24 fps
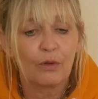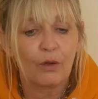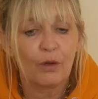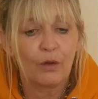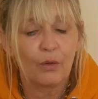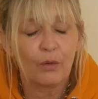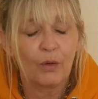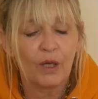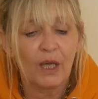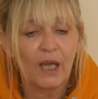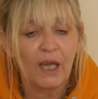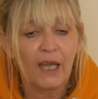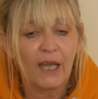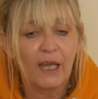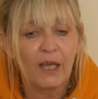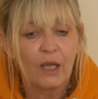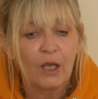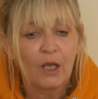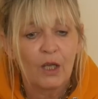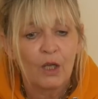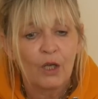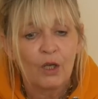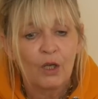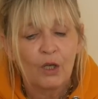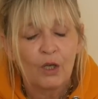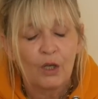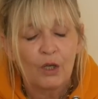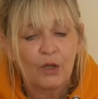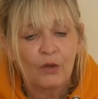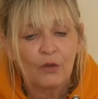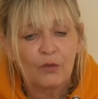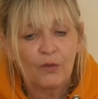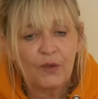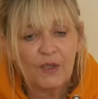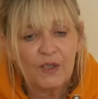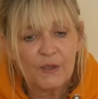Okay,
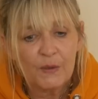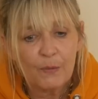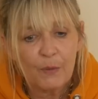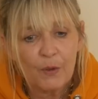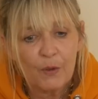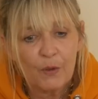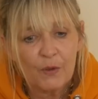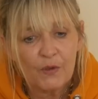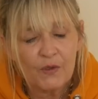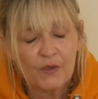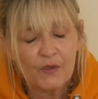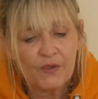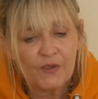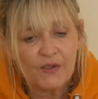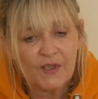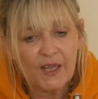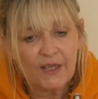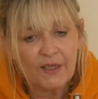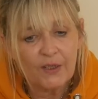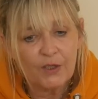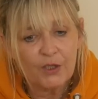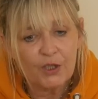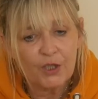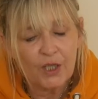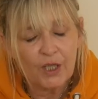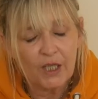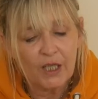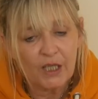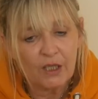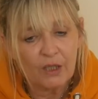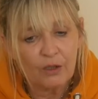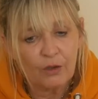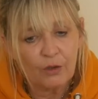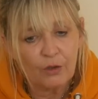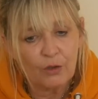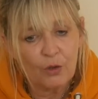this person's
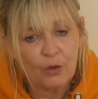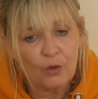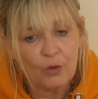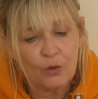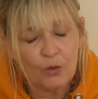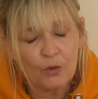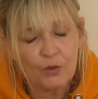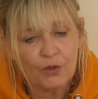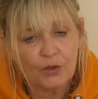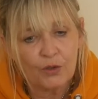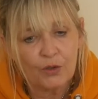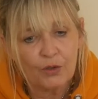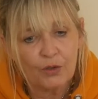energy could.